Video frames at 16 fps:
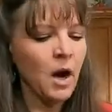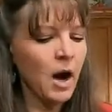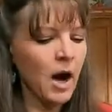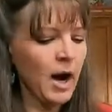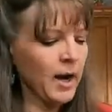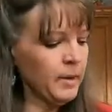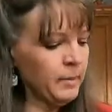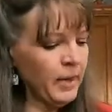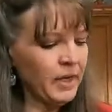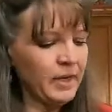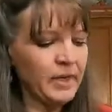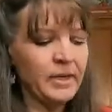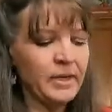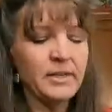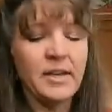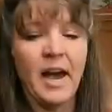I may
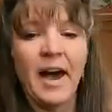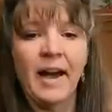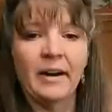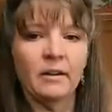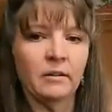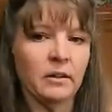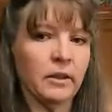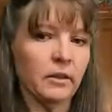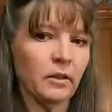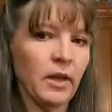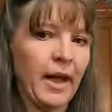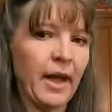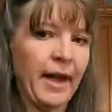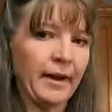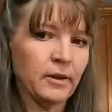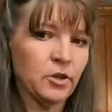need to add a little
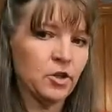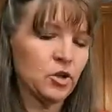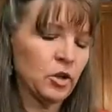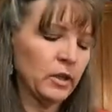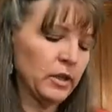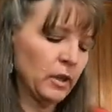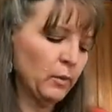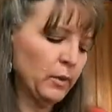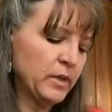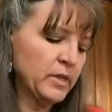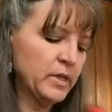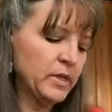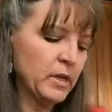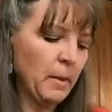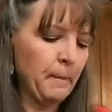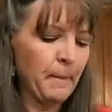extra
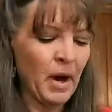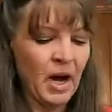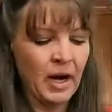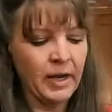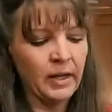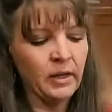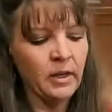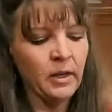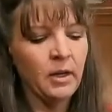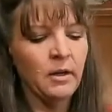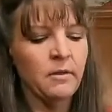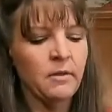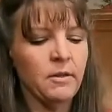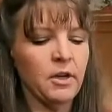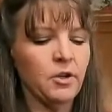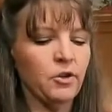liquid to mine
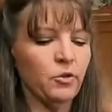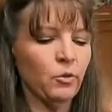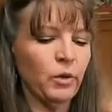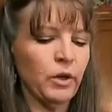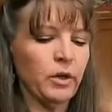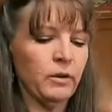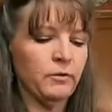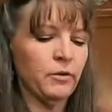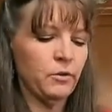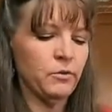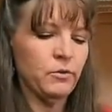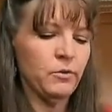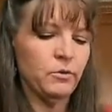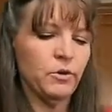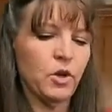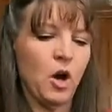than you would if you
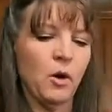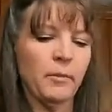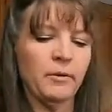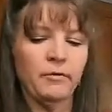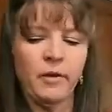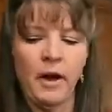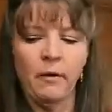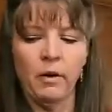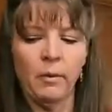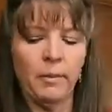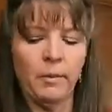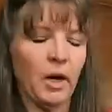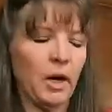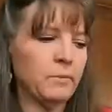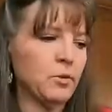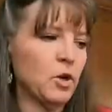used almond flour,
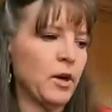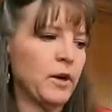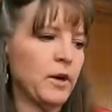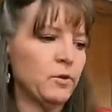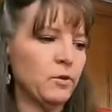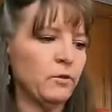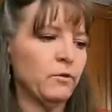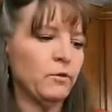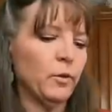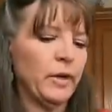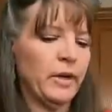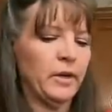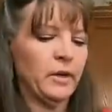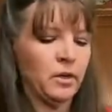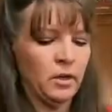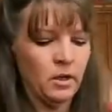but I'm trying to
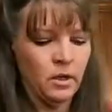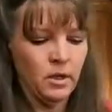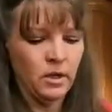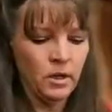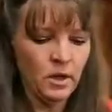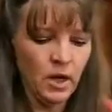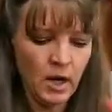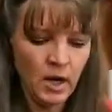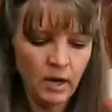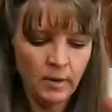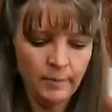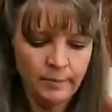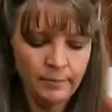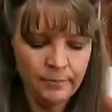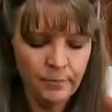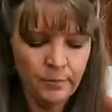avoid
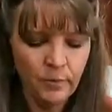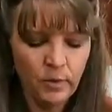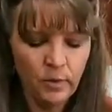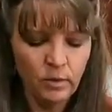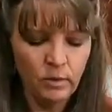um,